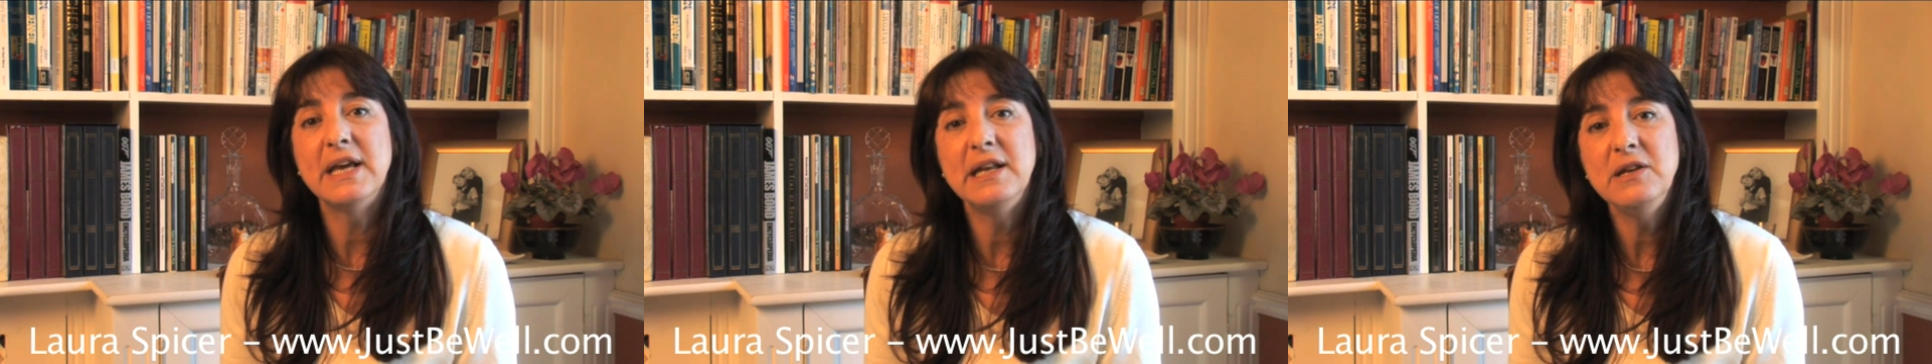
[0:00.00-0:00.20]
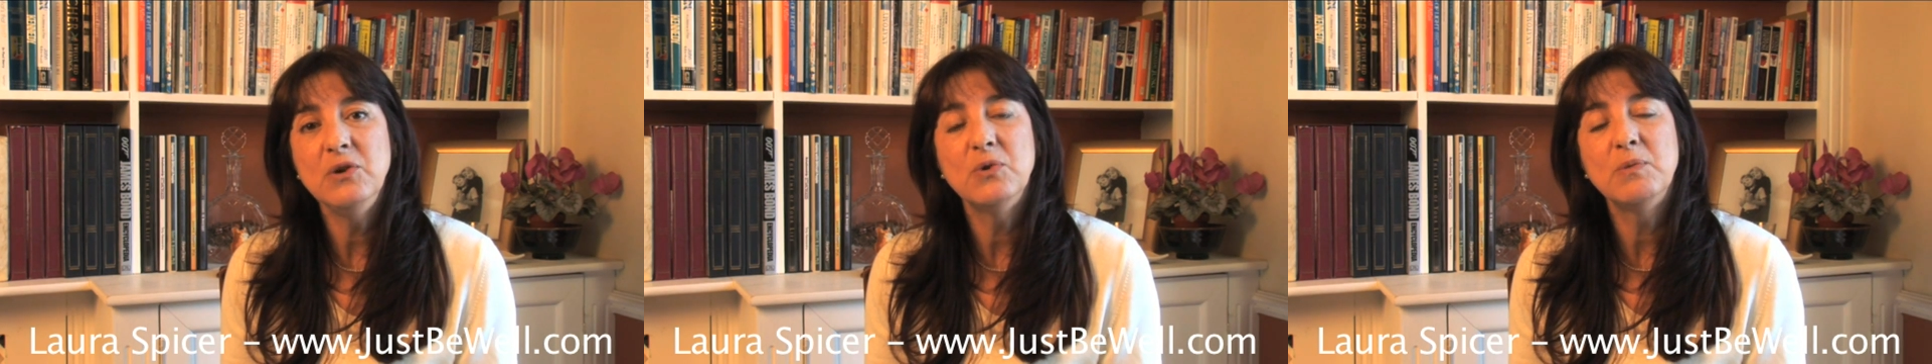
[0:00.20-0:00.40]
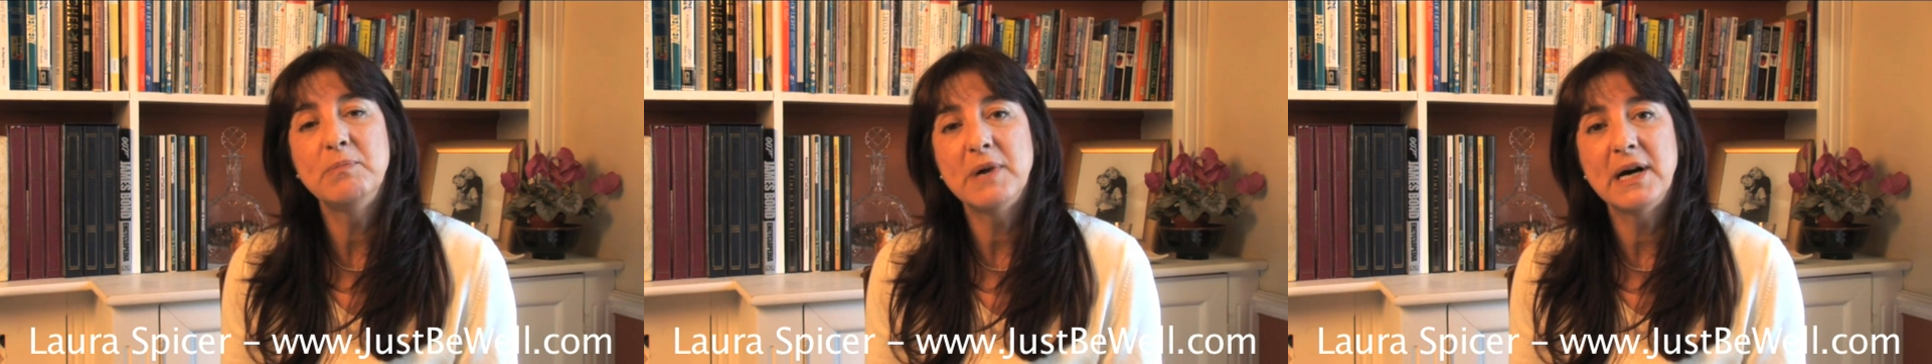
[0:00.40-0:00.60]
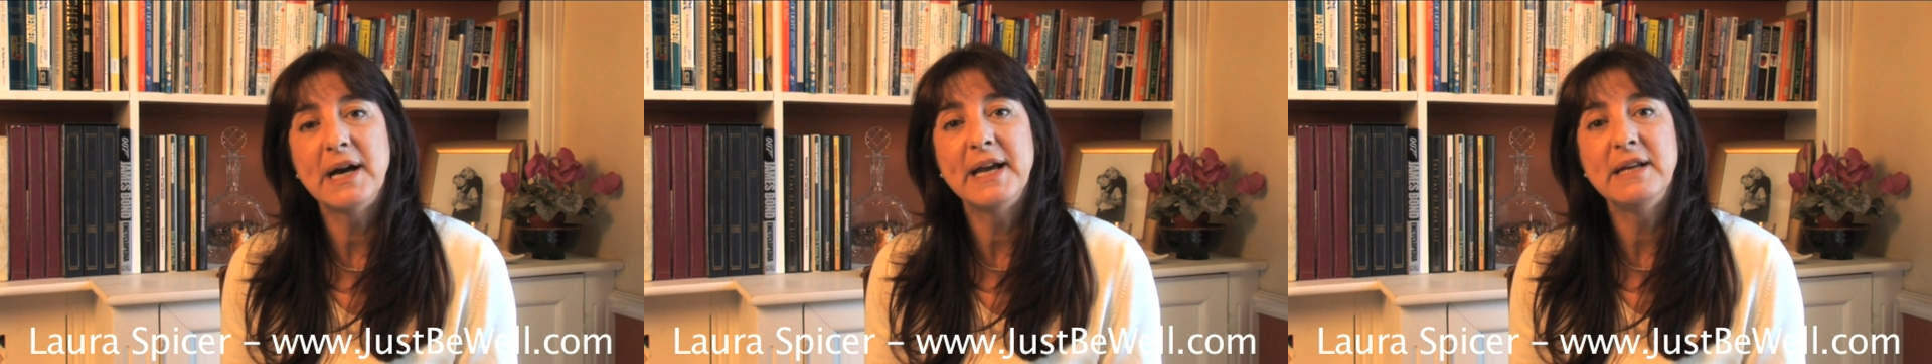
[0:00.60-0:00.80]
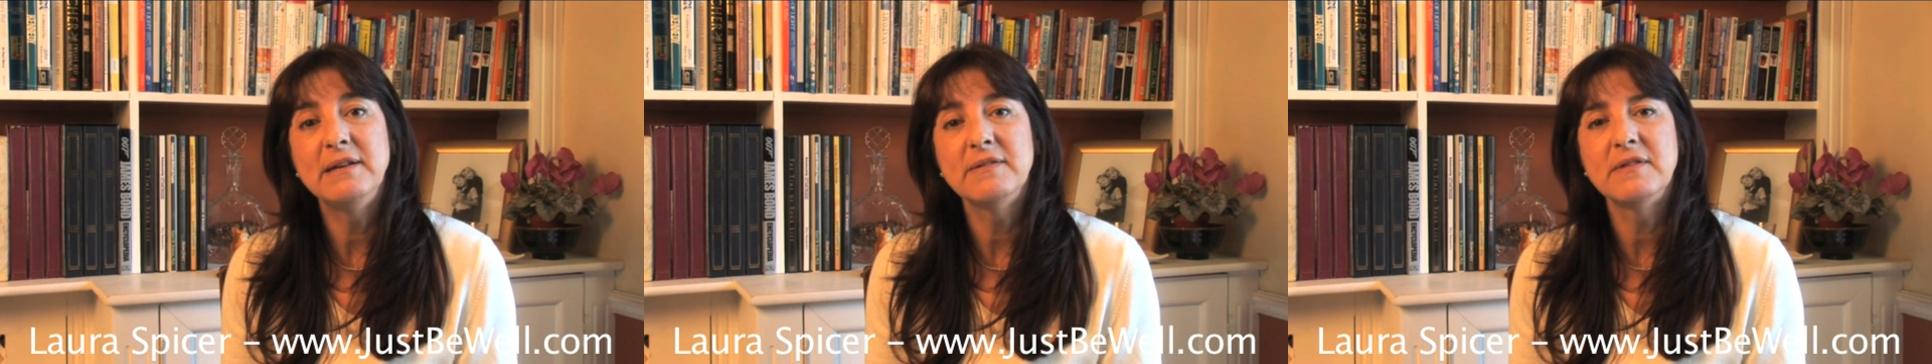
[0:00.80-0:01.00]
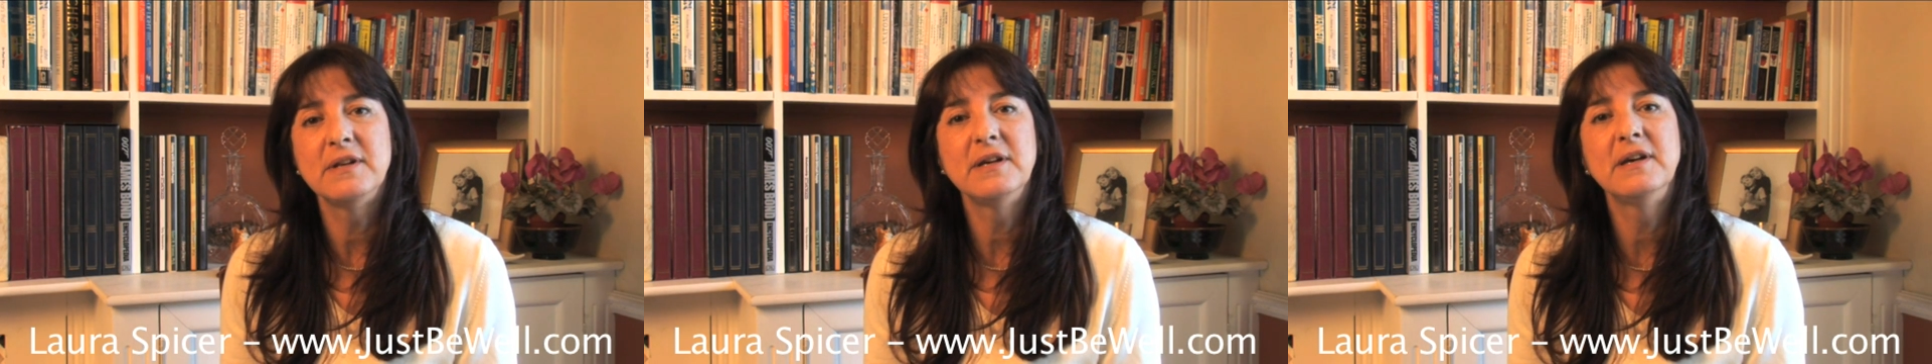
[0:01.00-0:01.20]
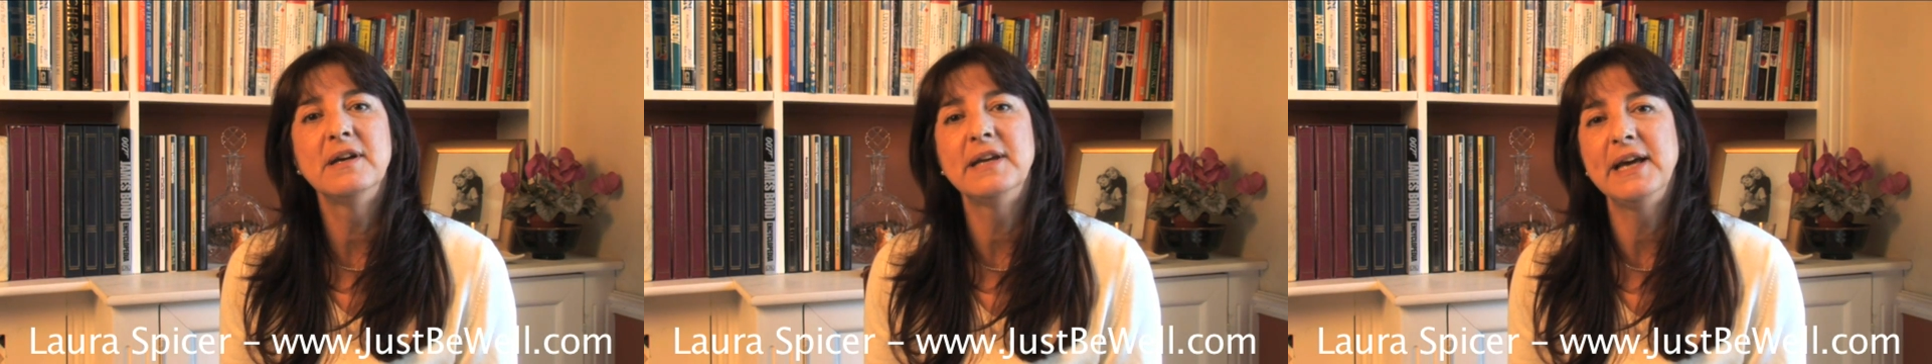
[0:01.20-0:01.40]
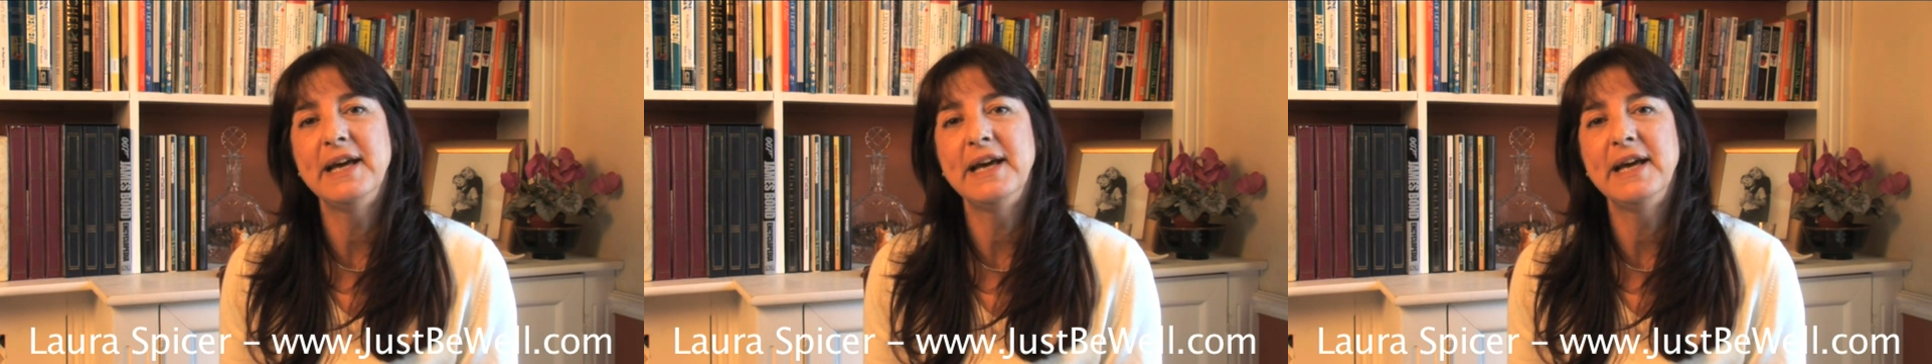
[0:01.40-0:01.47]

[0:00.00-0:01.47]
in your mind that are going to